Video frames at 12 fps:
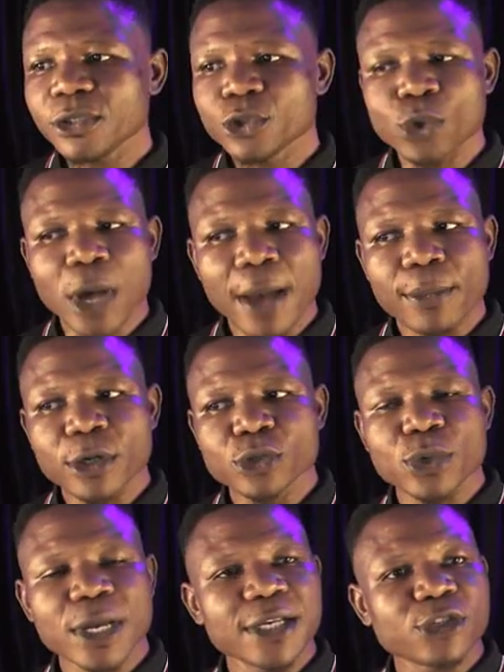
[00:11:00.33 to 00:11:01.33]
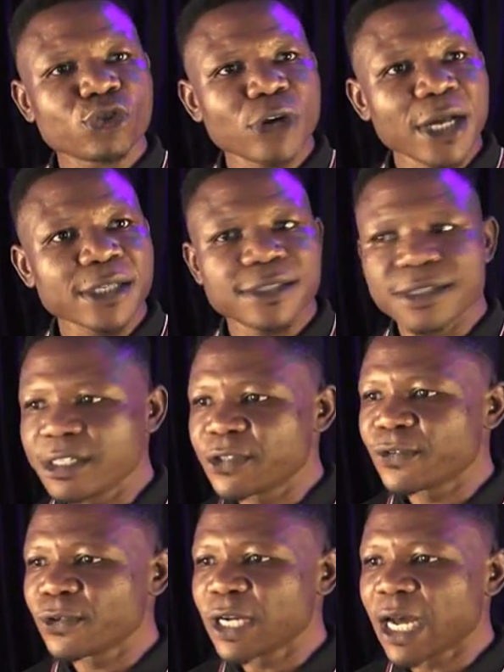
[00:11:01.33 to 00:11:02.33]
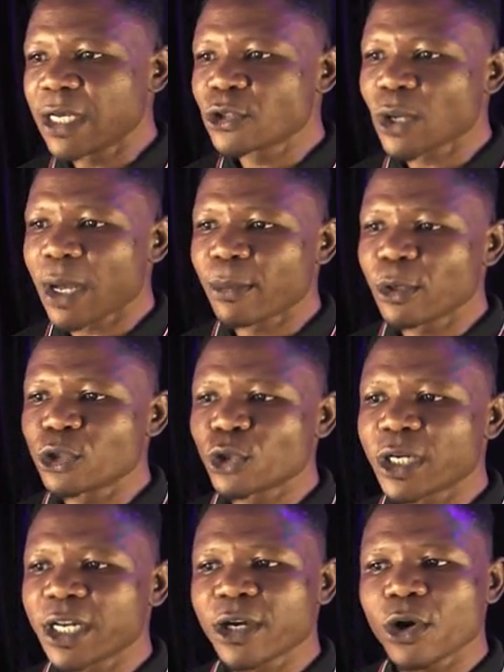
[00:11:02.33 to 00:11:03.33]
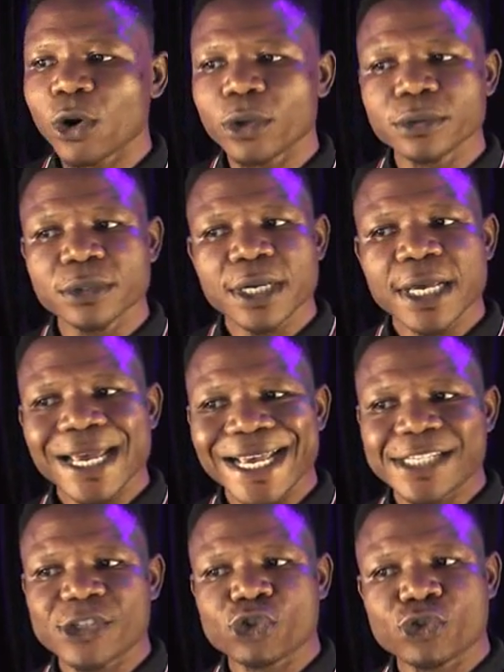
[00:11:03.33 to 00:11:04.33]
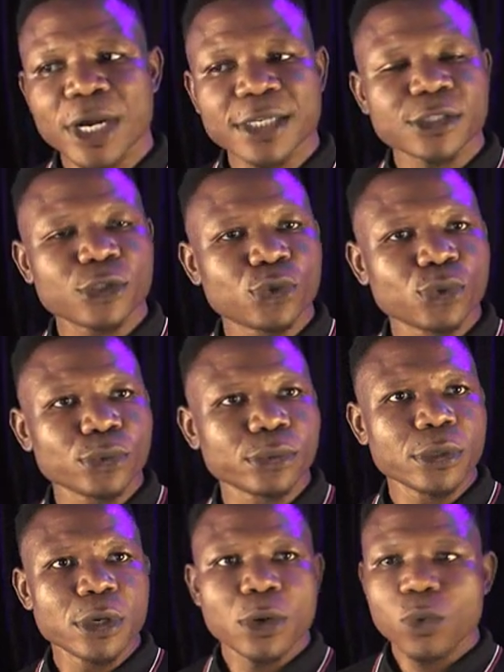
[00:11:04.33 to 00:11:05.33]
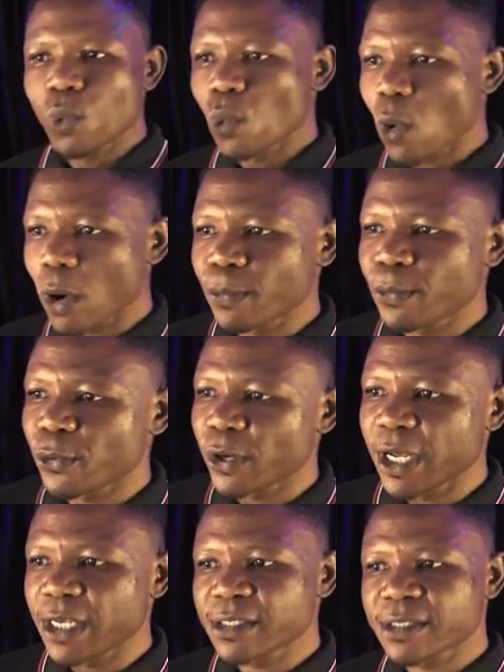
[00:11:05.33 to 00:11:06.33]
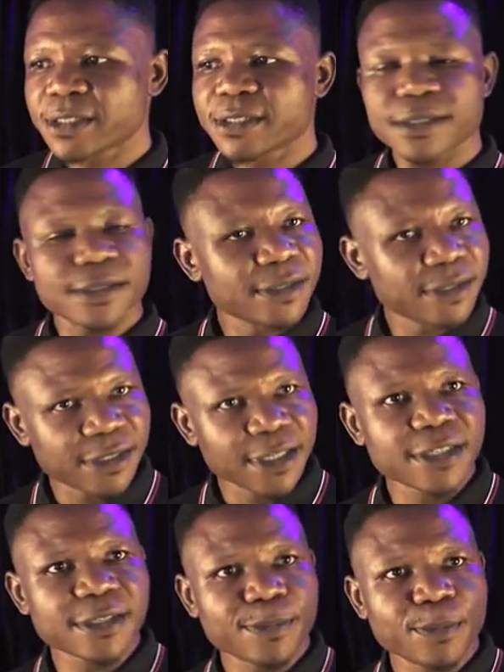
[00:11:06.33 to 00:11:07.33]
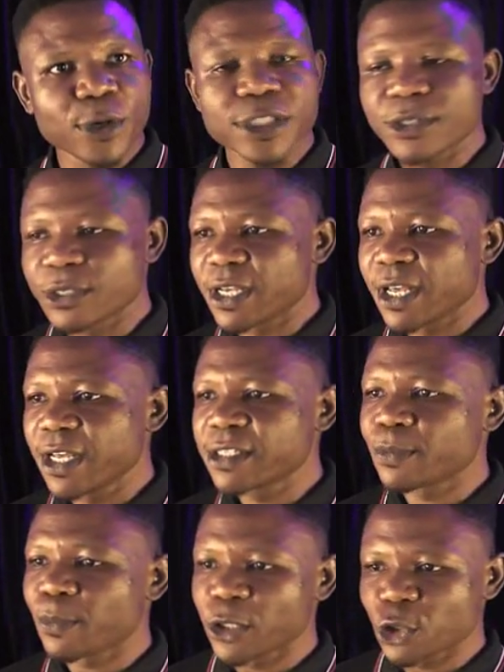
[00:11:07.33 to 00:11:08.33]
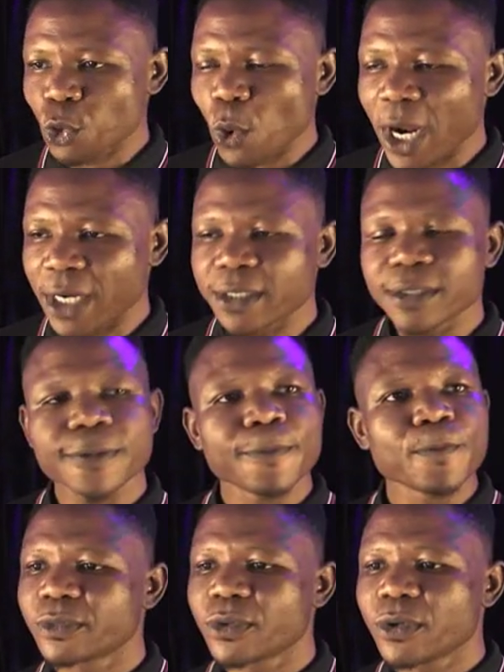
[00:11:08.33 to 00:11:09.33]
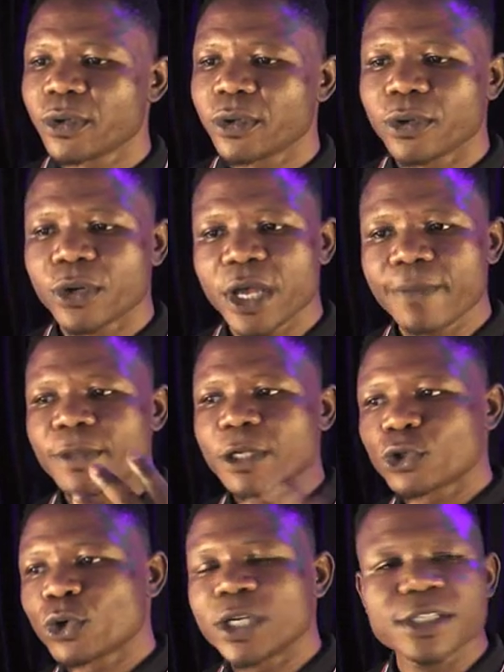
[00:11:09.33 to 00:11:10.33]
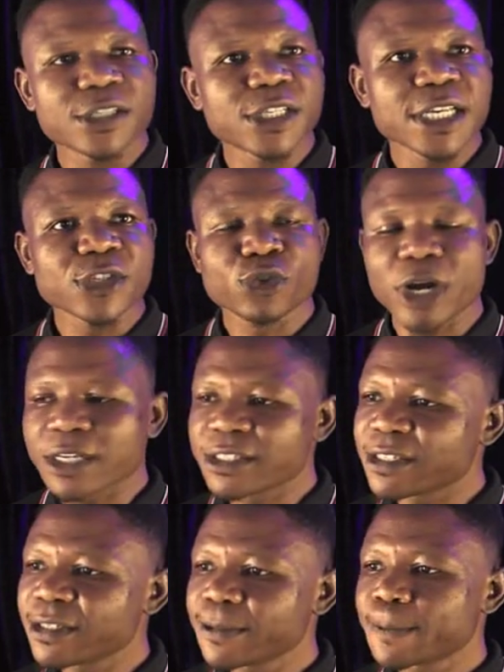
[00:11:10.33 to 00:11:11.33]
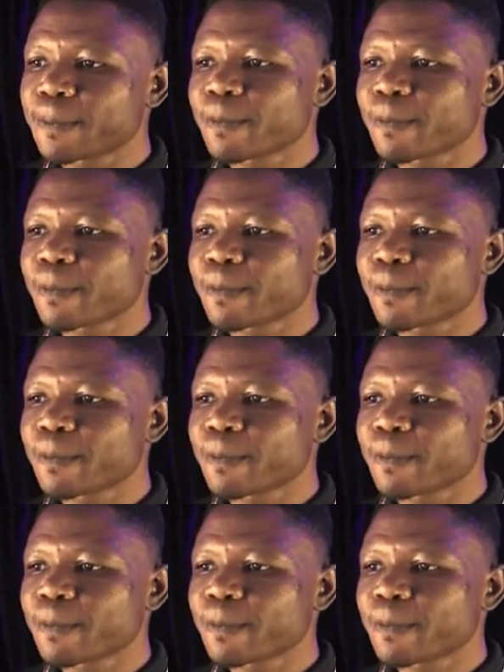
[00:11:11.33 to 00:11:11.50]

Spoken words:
So I'm going to extract this folder. So I'm going to click on extract to WordPress 6.8.1. okay, so it is extracting.